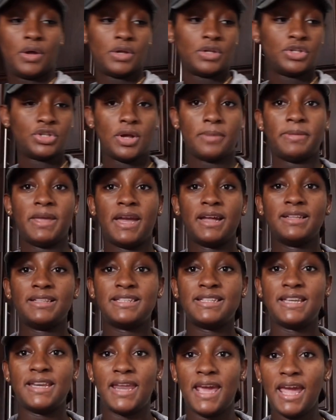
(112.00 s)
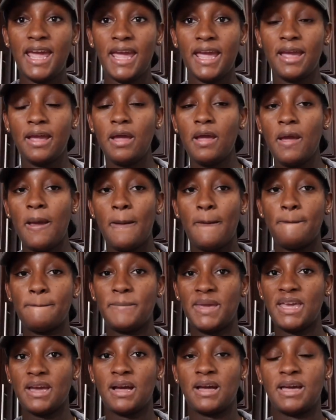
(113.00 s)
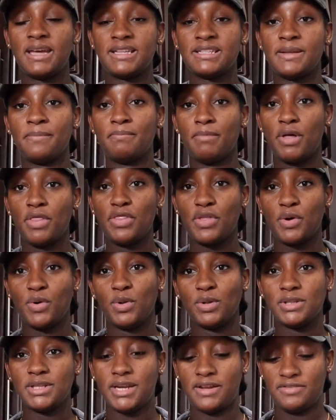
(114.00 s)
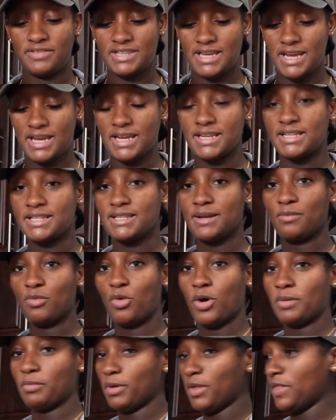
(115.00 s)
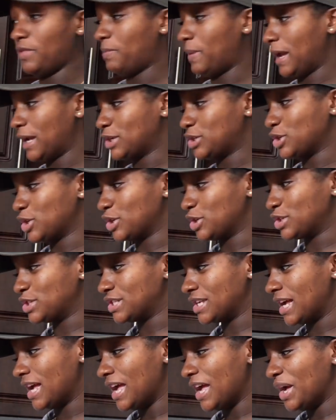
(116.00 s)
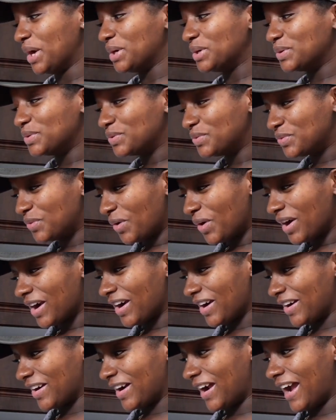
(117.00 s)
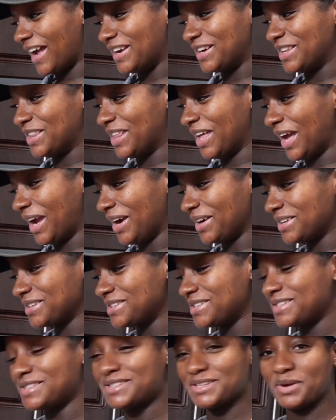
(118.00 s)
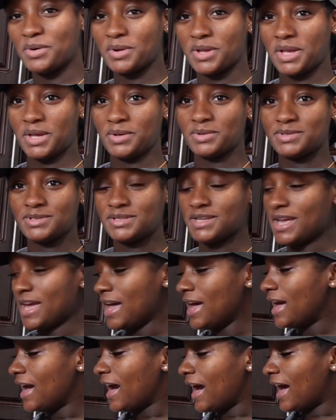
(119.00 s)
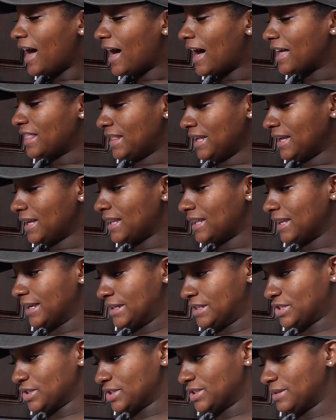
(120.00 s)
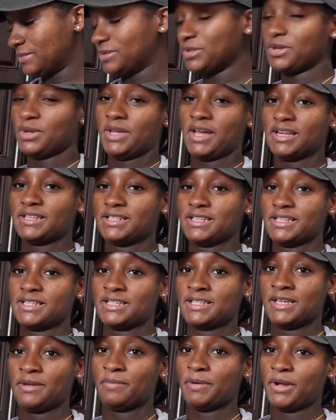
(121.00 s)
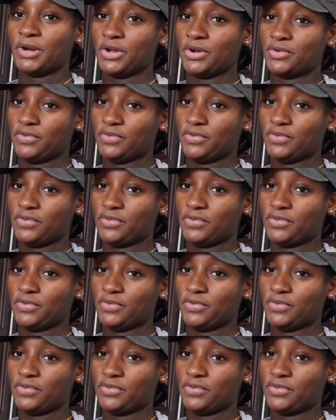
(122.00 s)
So I'm here. Today, Mia is a month old, and I've taken some 1-month pictures for her, and they are so cute. I think I'll insert them so you guys can see, but her